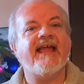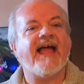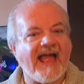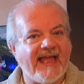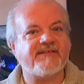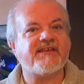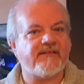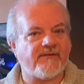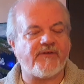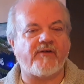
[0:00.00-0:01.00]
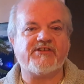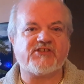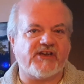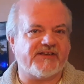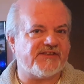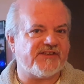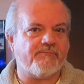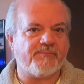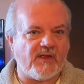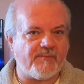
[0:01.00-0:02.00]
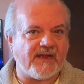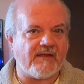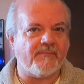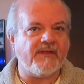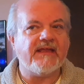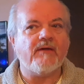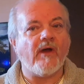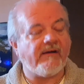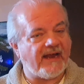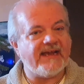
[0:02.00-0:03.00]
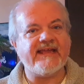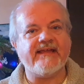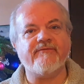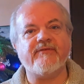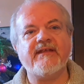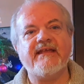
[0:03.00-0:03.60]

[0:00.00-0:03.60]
and in the Forest Churches in Birmingham, where I live,